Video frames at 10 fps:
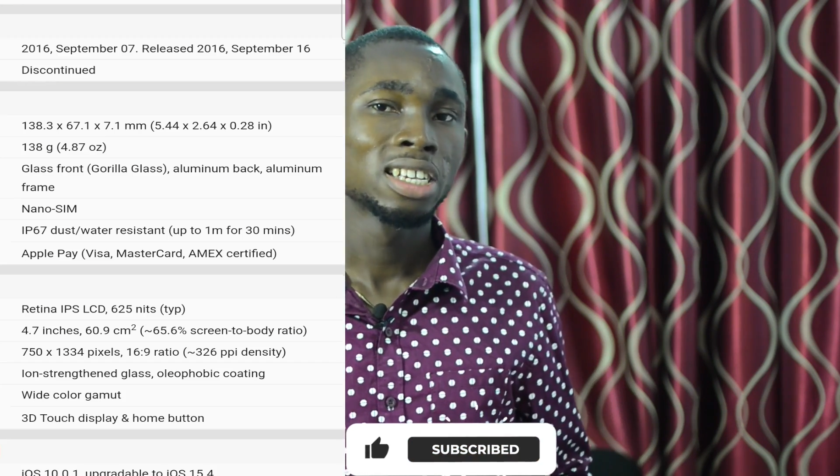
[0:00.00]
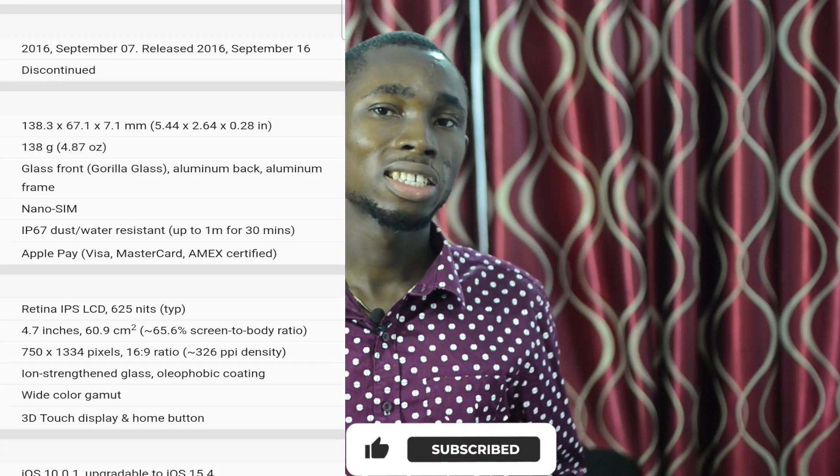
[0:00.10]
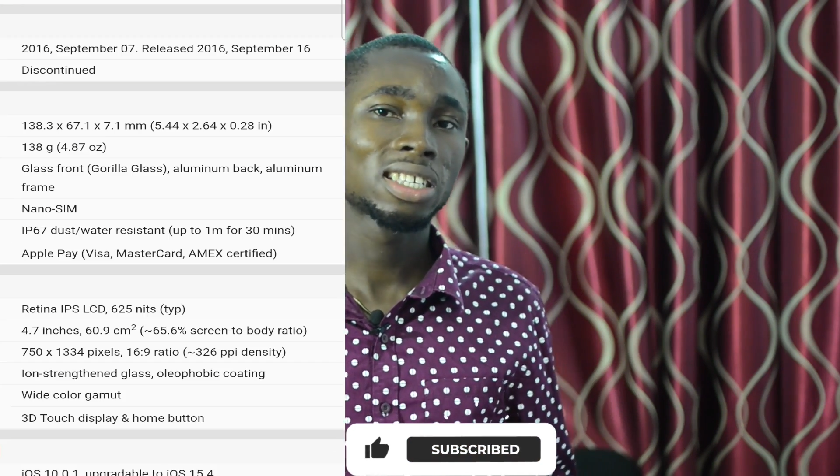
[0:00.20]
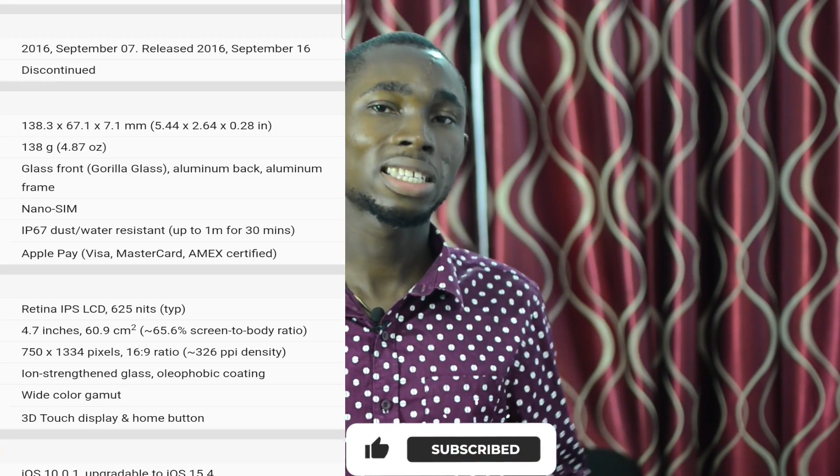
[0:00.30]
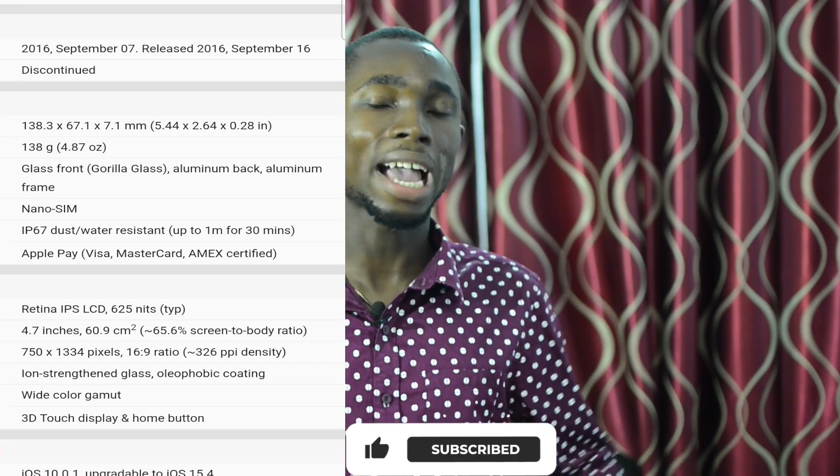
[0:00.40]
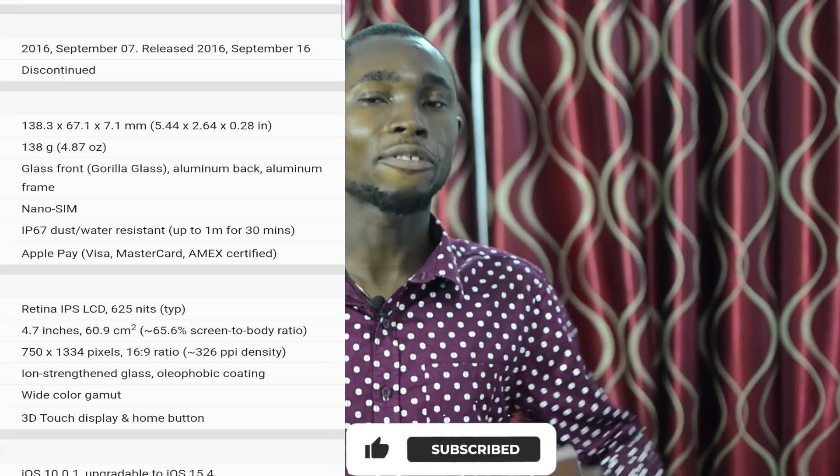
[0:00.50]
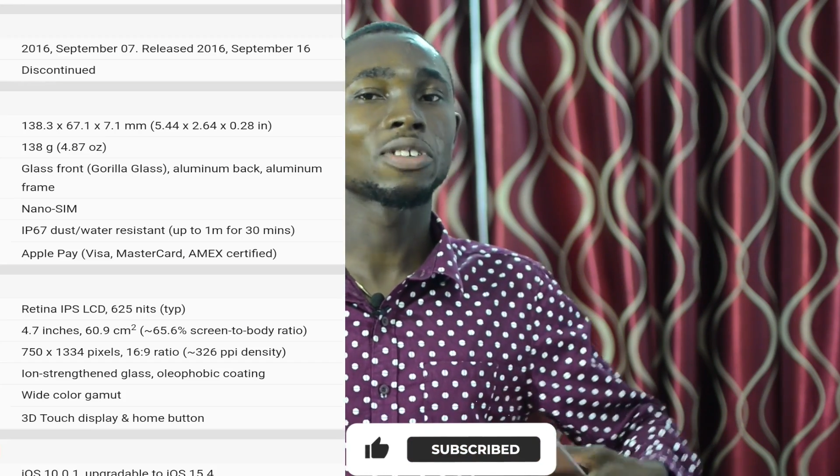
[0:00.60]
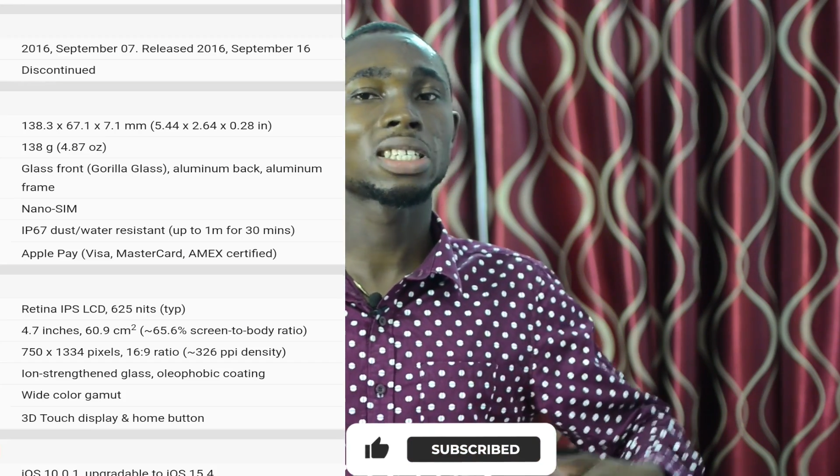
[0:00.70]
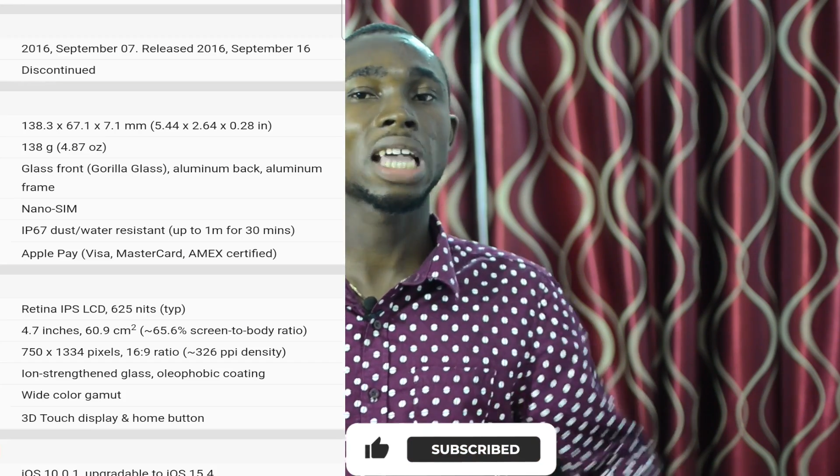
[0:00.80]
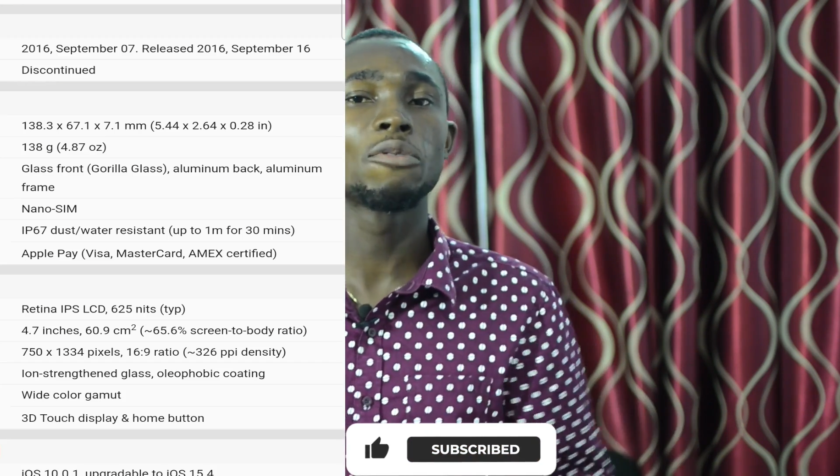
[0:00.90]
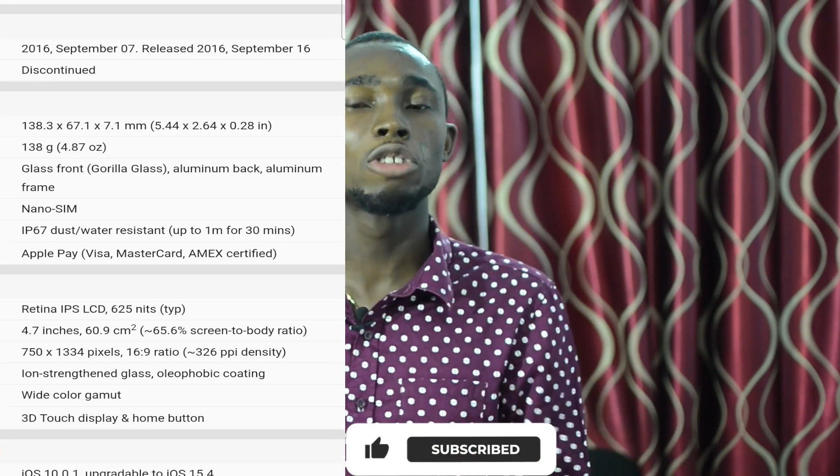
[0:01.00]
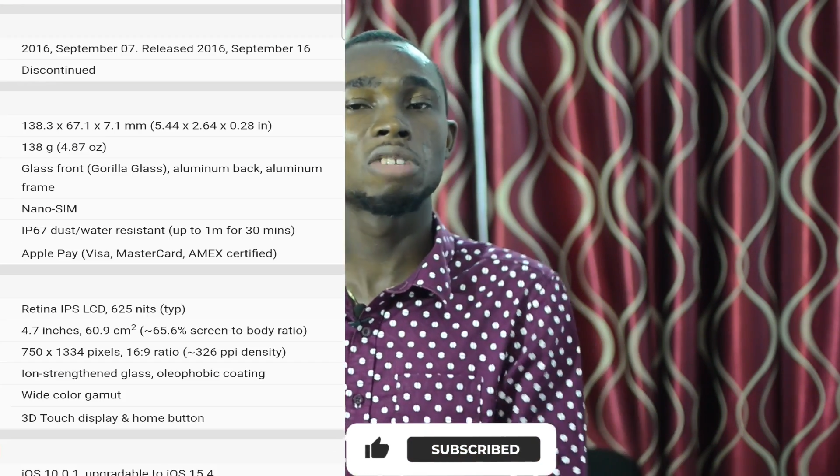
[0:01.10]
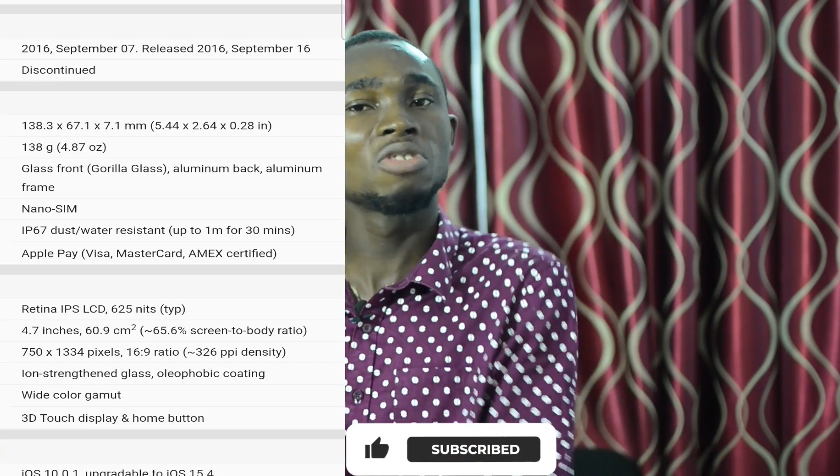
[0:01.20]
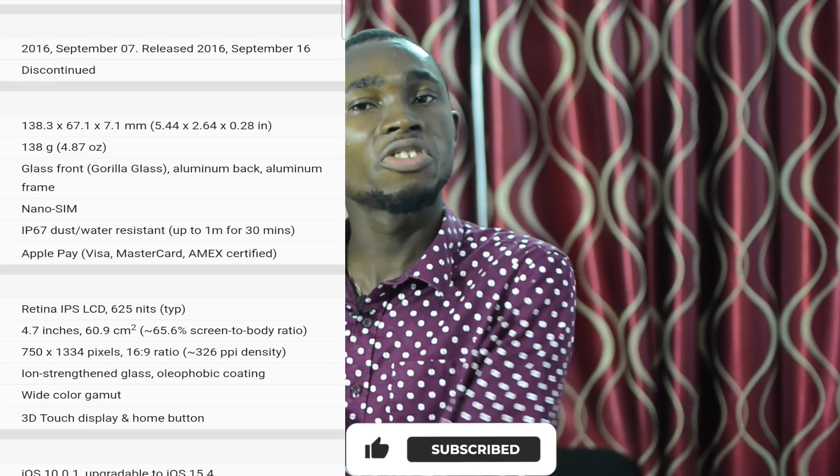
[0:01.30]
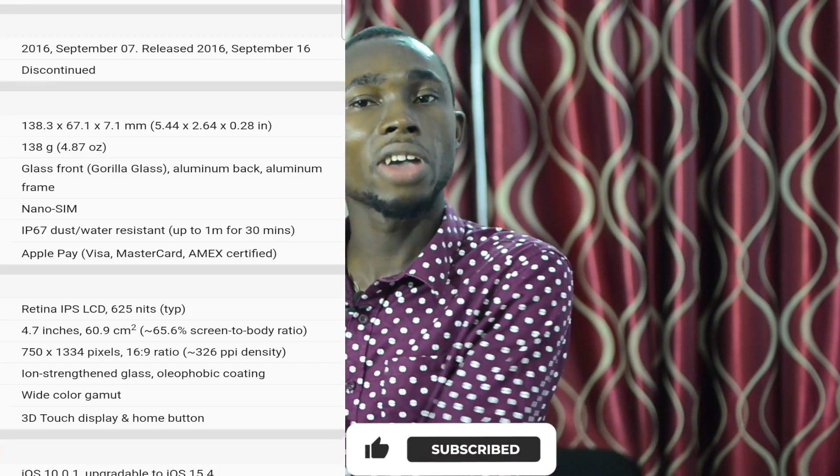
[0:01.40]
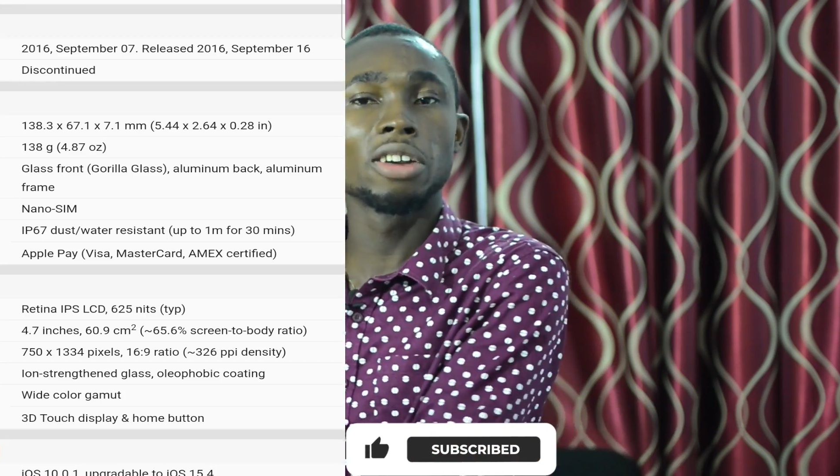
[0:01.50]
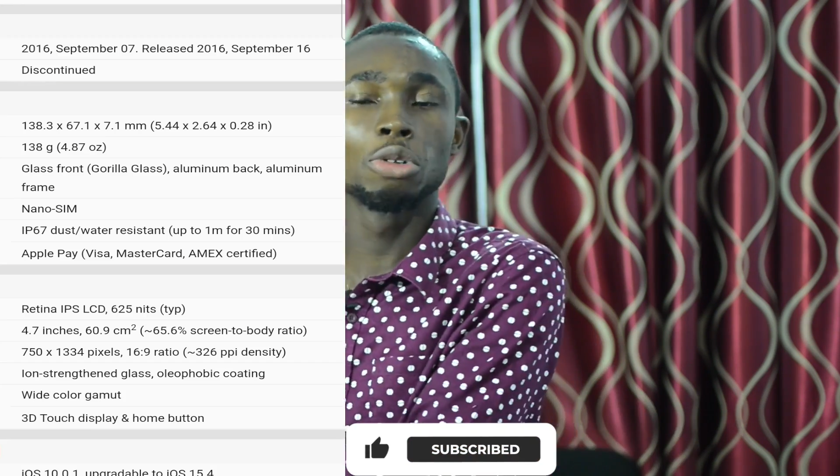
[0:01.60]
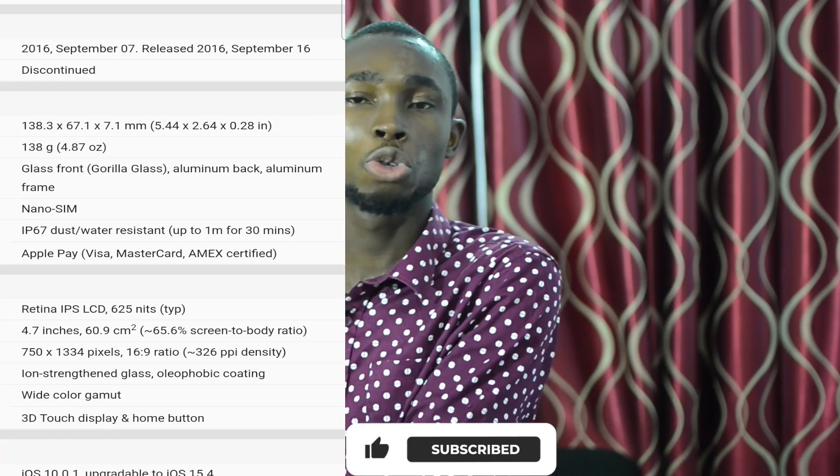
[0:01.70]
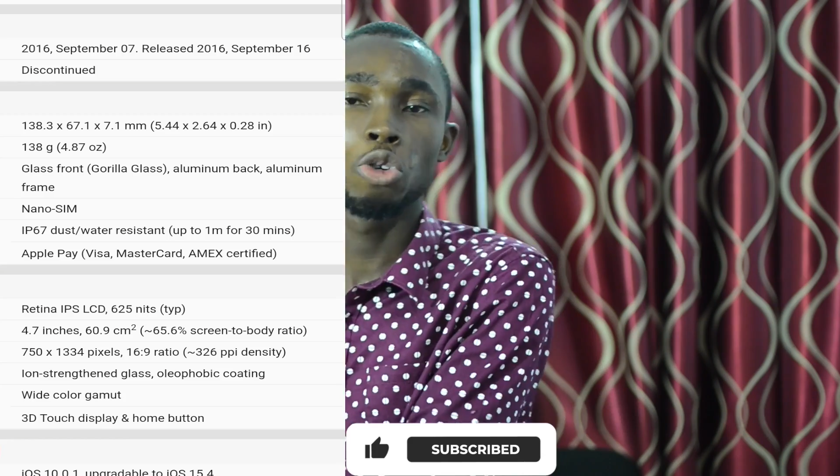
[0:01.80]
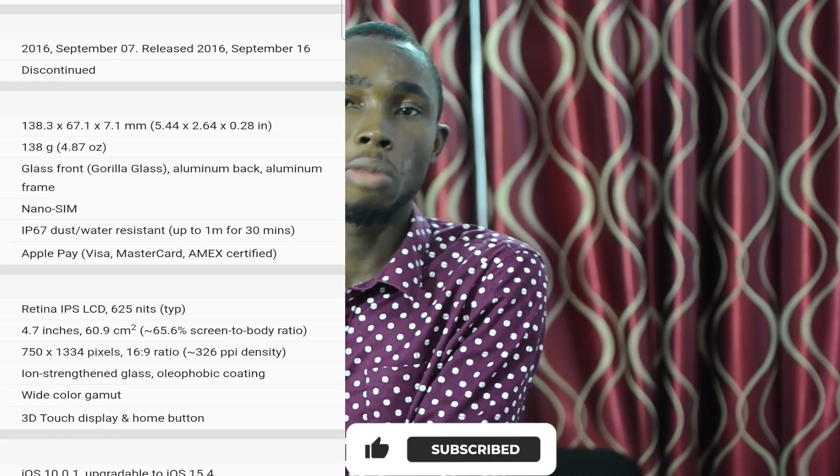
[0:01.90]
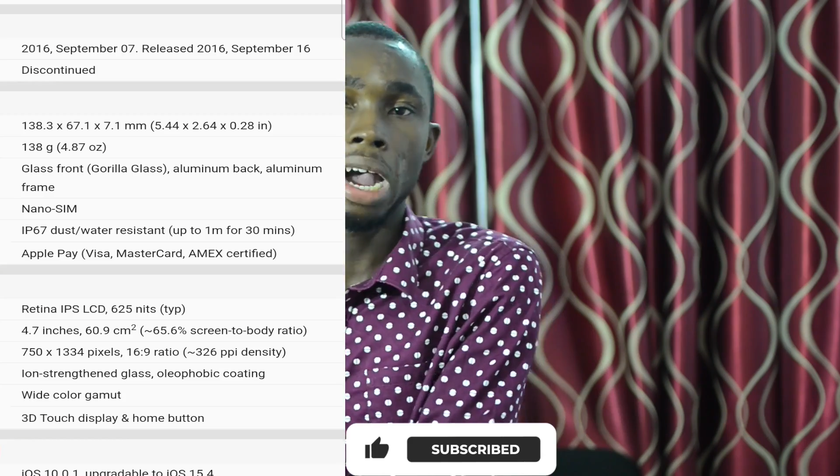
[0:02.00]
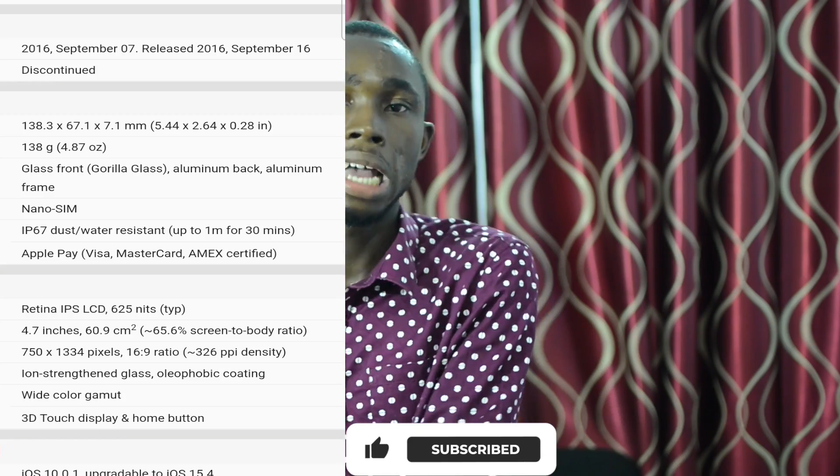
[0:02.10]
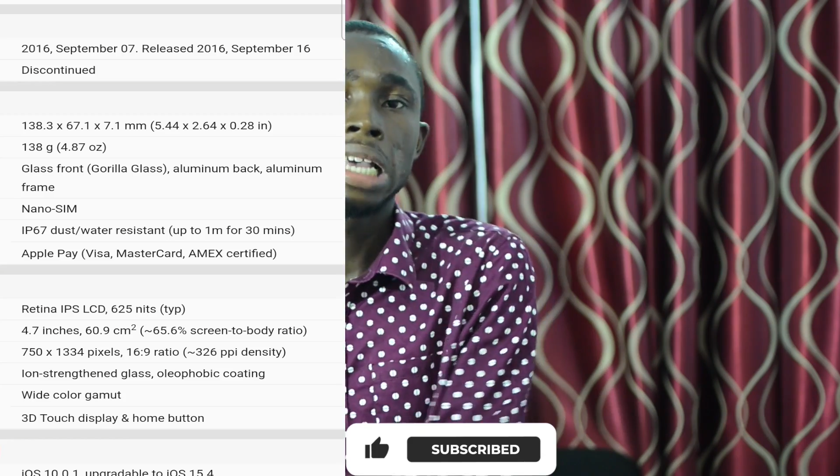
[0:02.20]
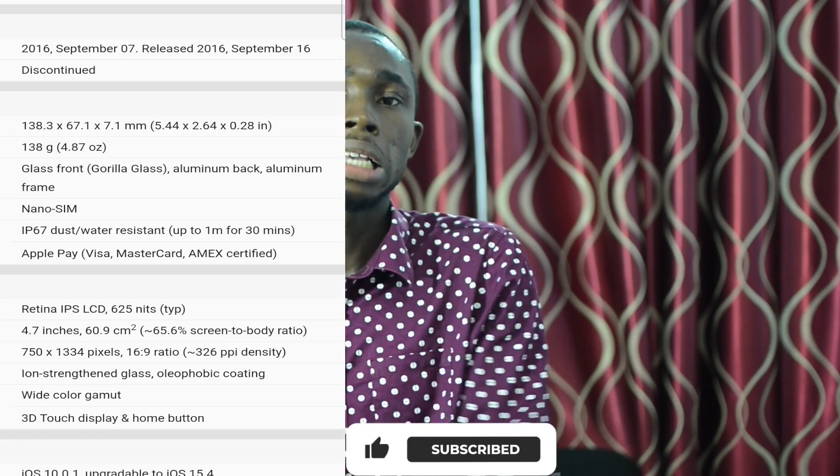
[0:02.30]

it is iPhone 7 which means the bearing summa